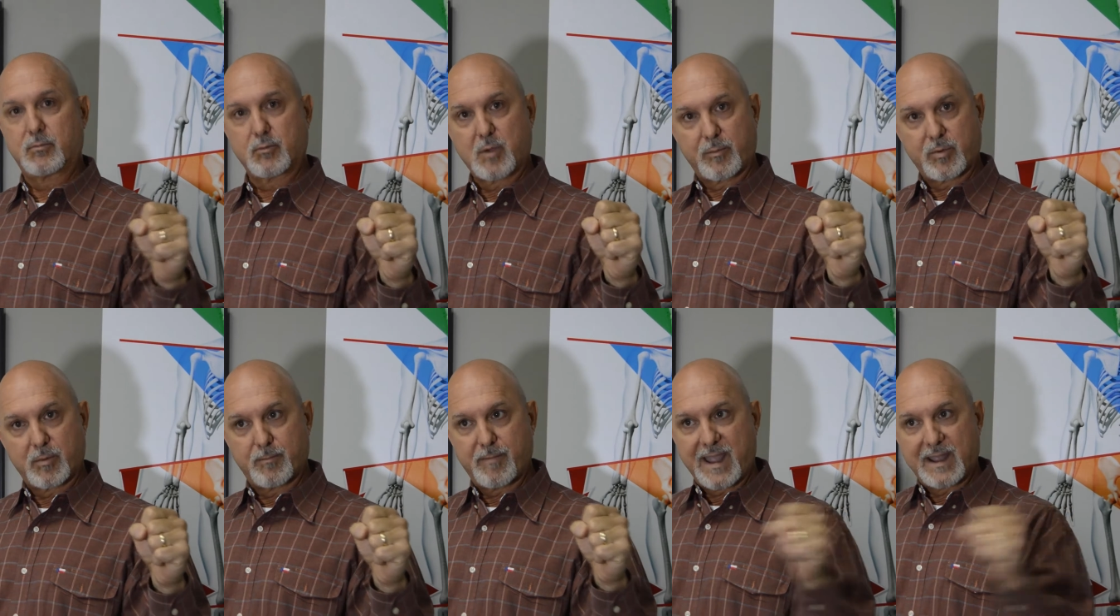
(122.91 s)

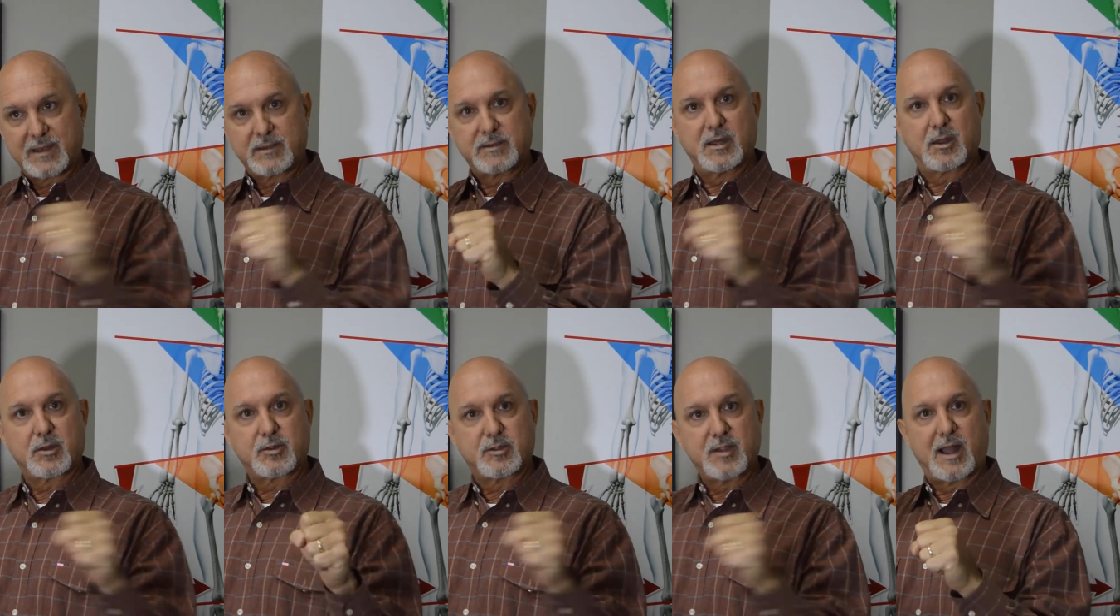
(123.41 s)
rubber band
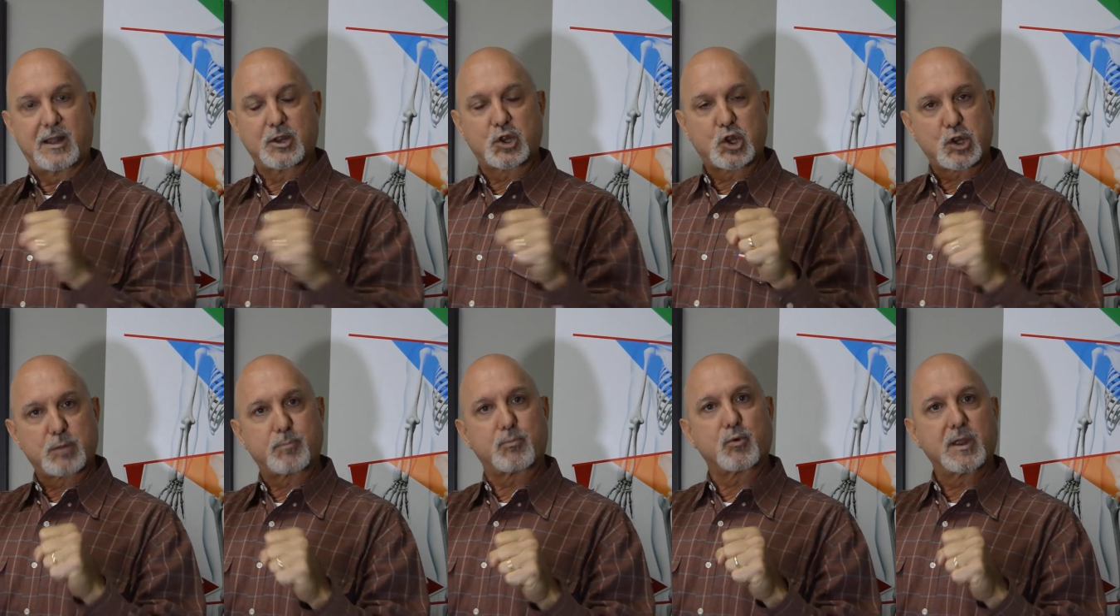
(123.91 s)
does not
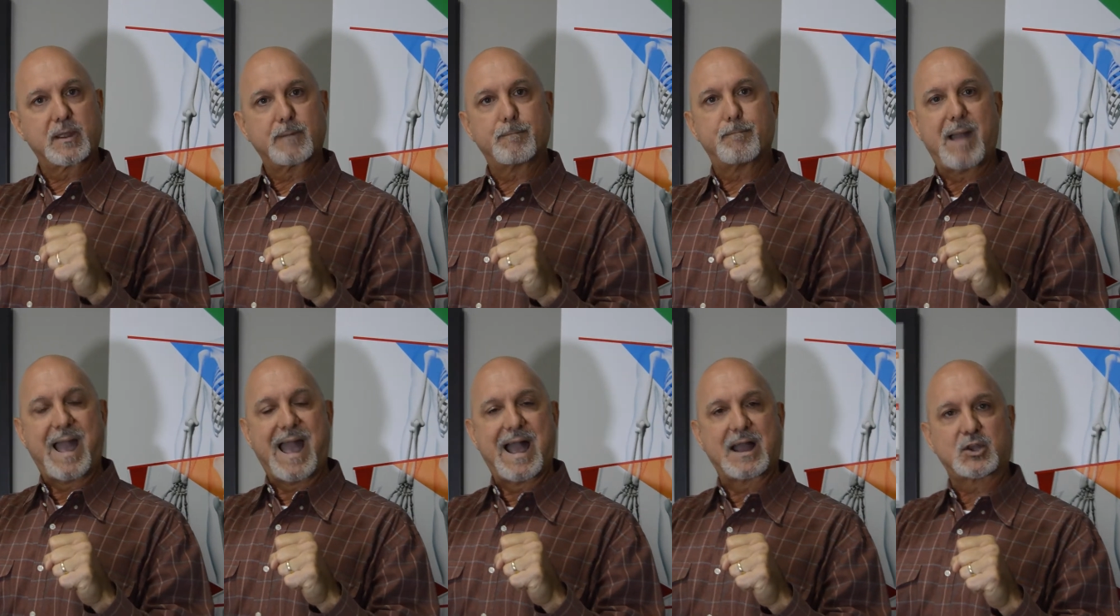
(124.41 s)
spring
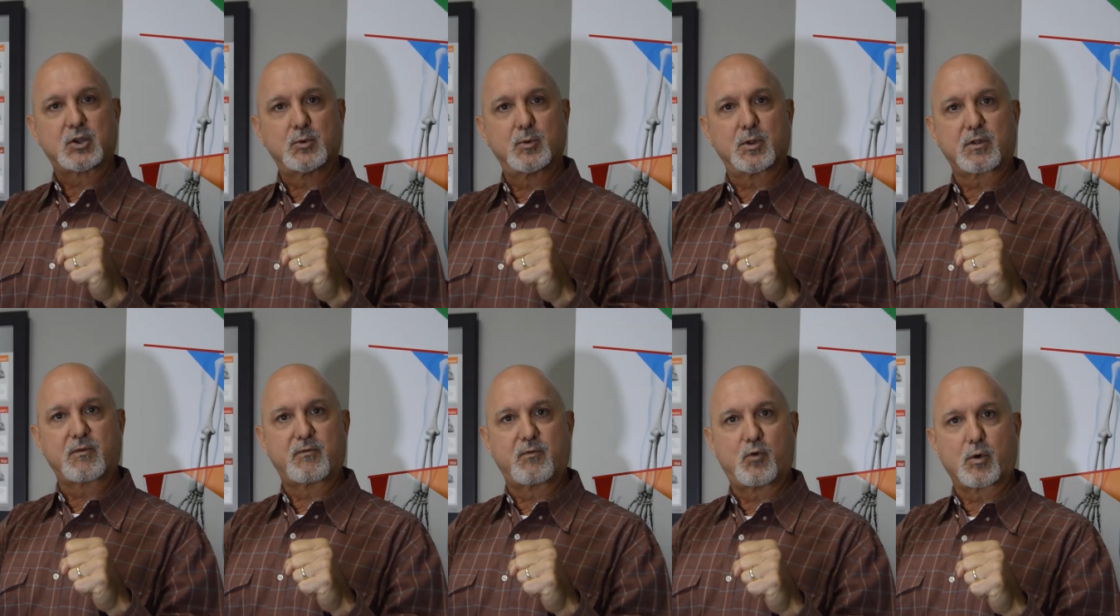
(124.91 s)
back to
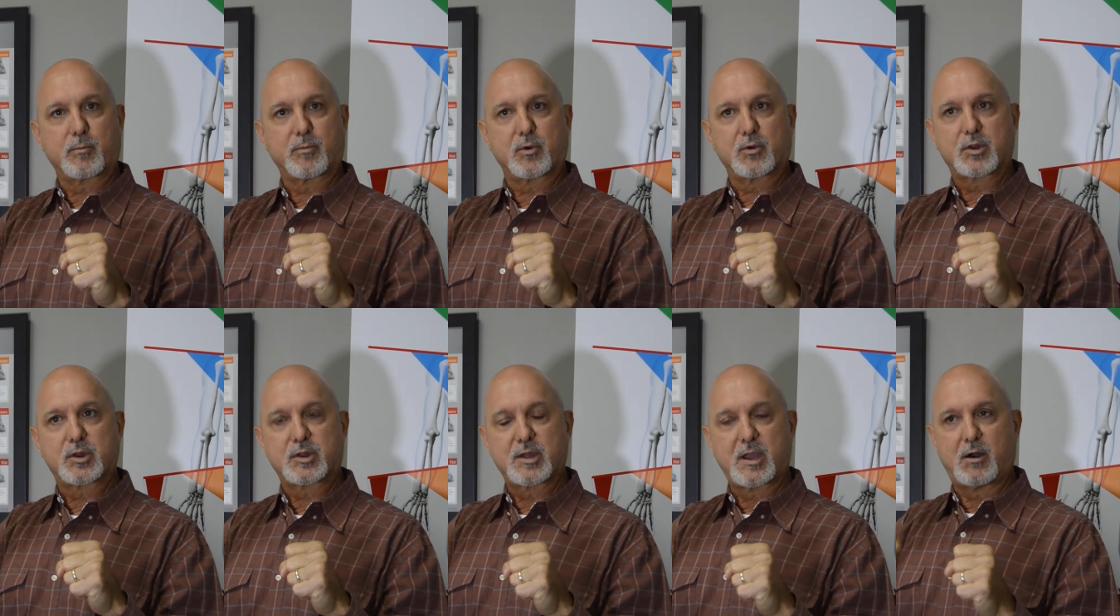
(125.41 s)
its
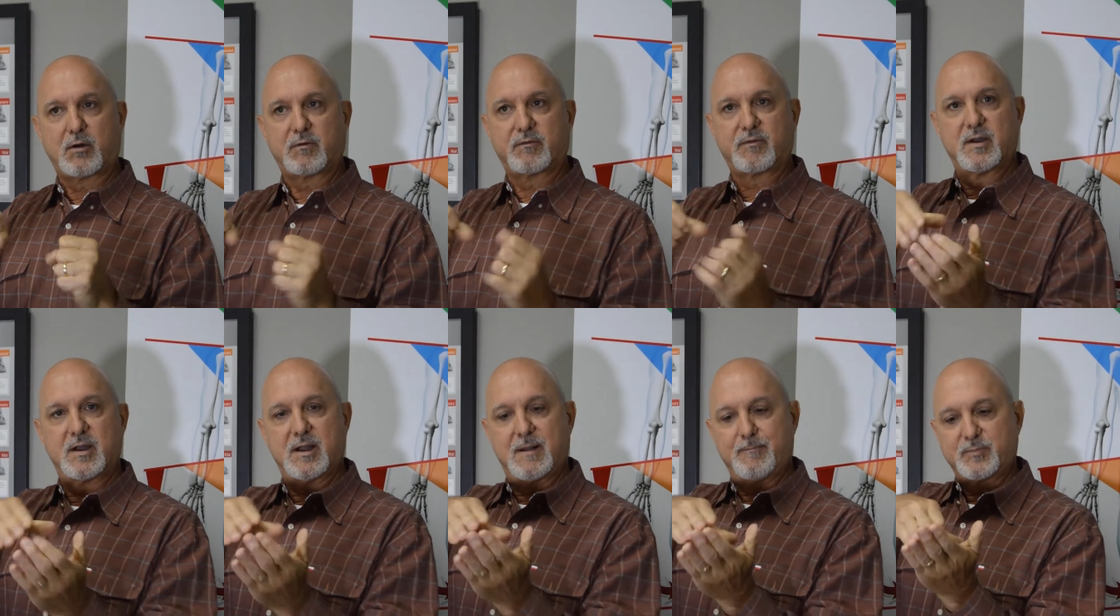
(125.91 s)
former self.
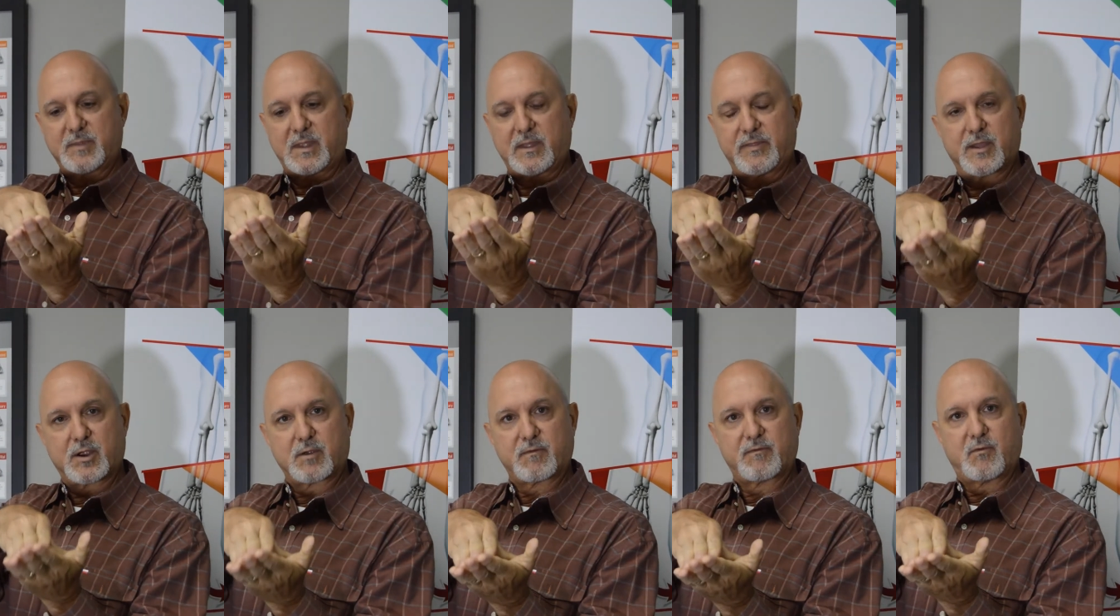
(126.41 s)

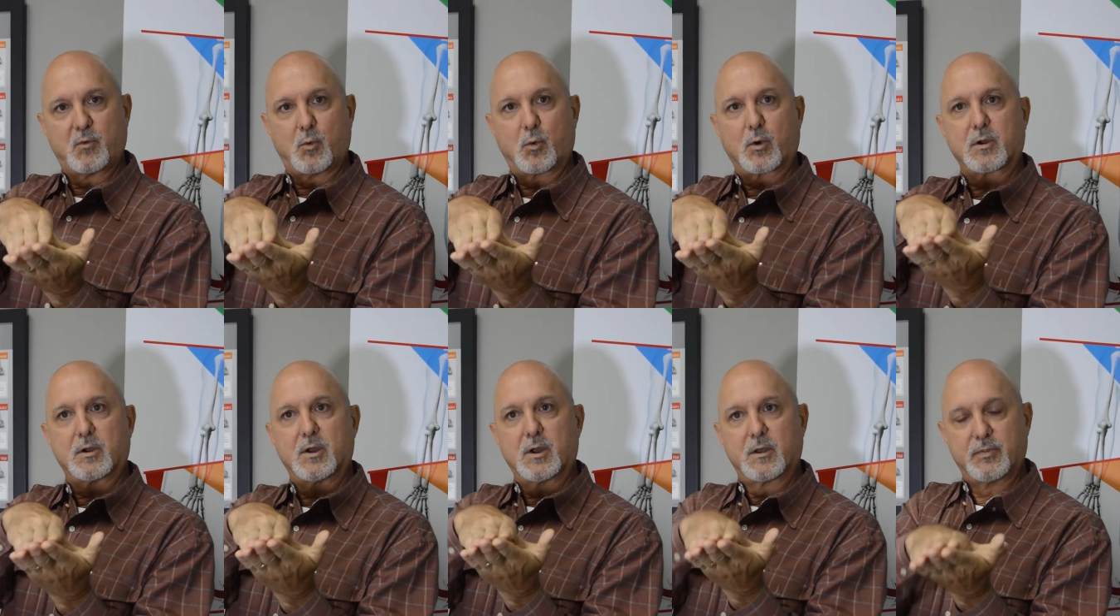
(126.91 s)

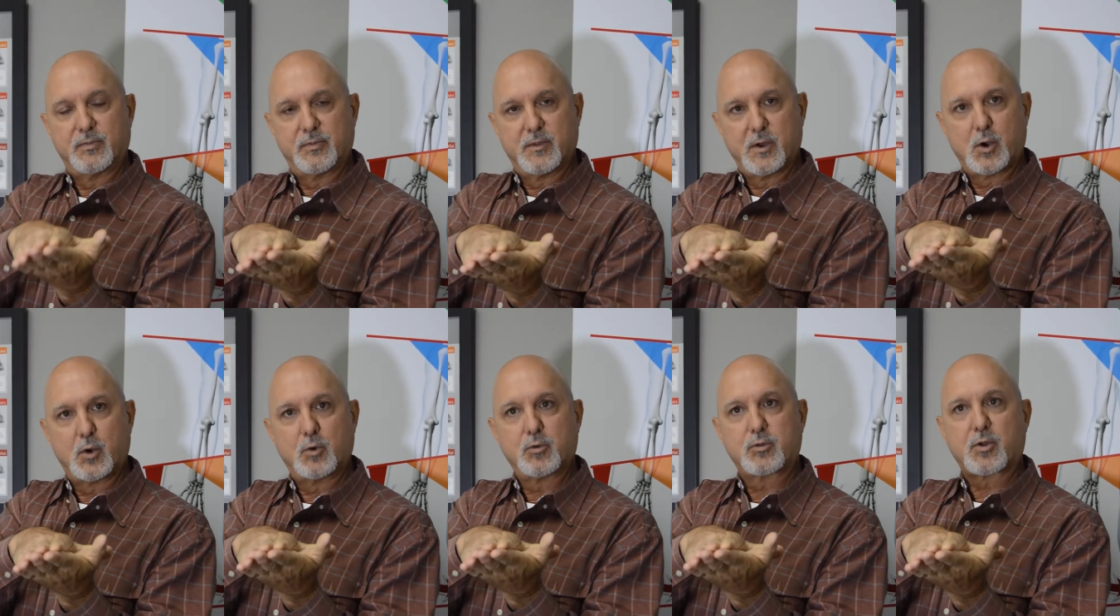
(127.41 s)
Therefore,
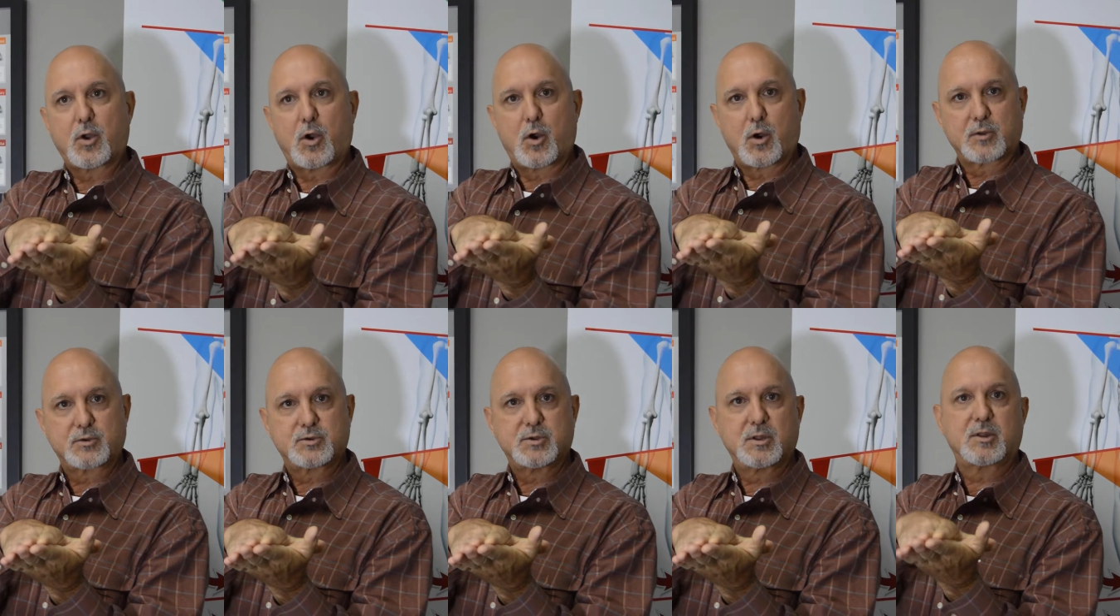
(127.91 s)
those
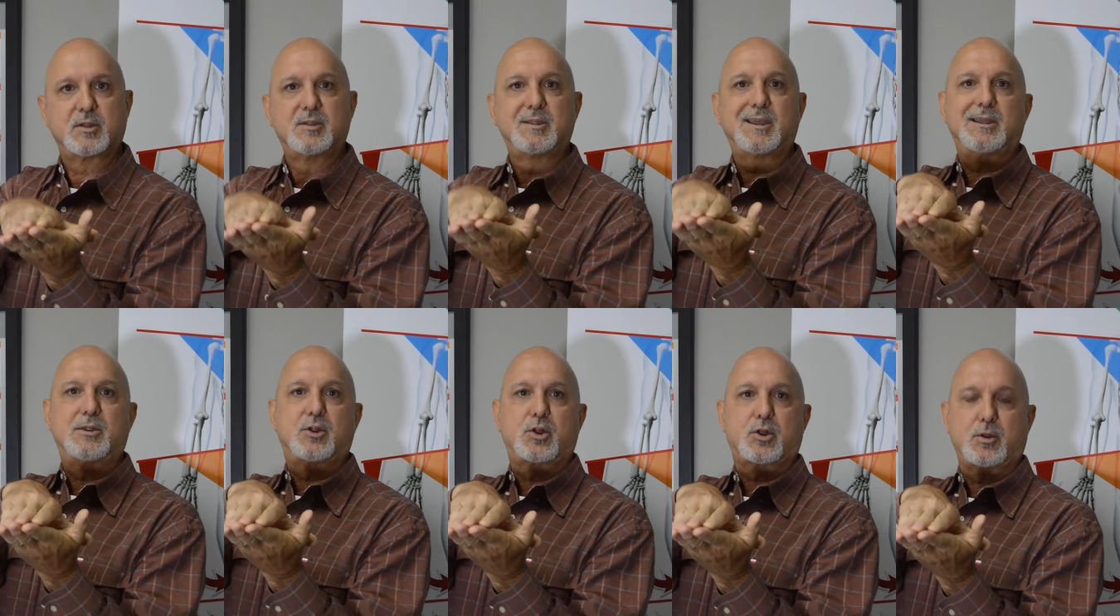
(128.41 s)
arches
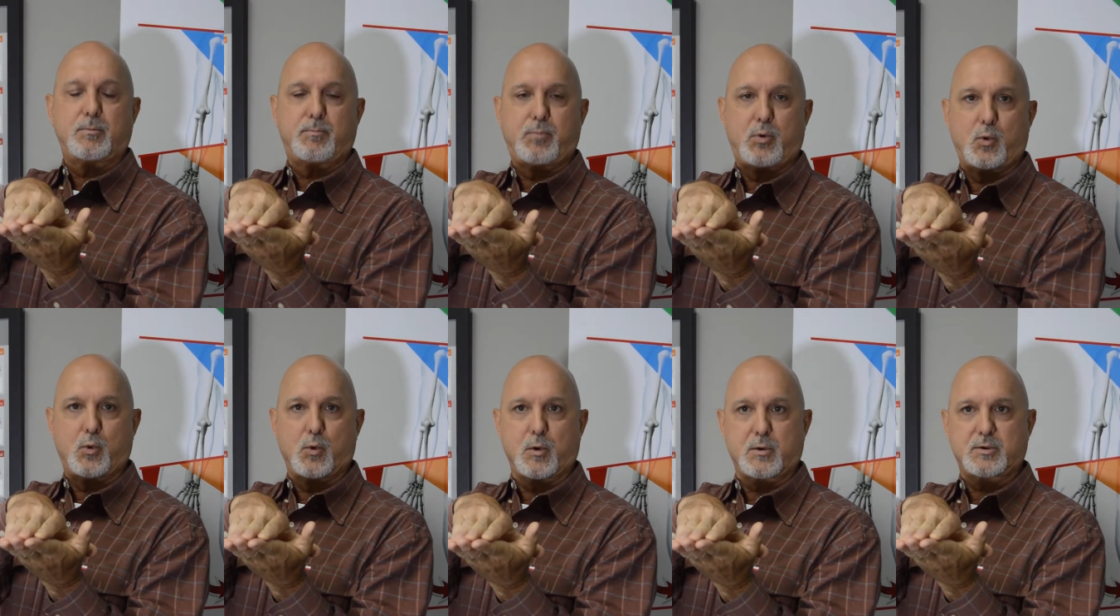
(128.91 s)
need
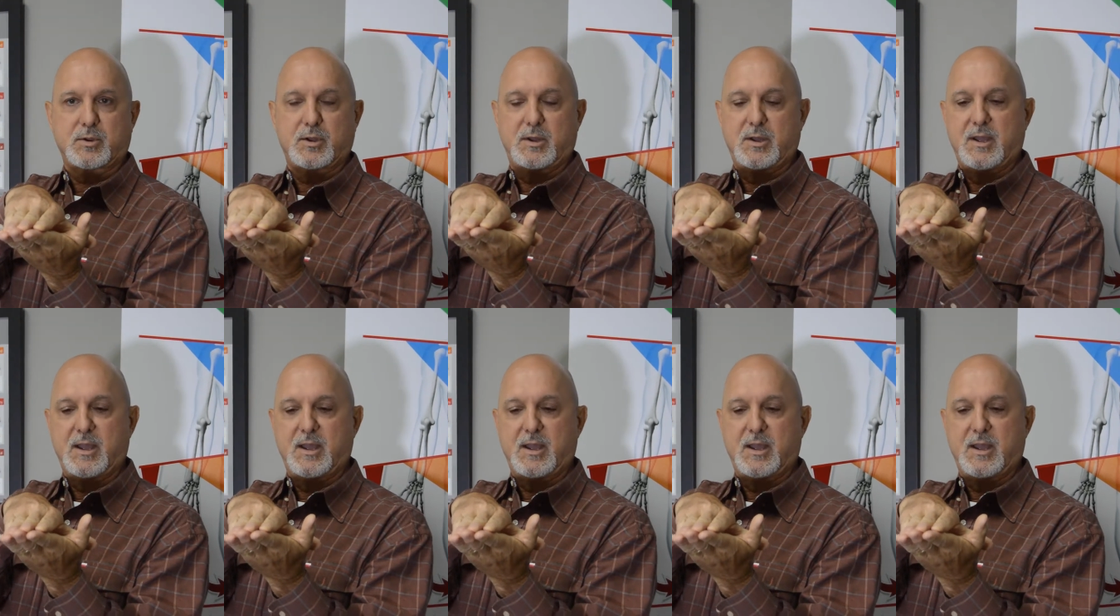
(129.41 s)
support.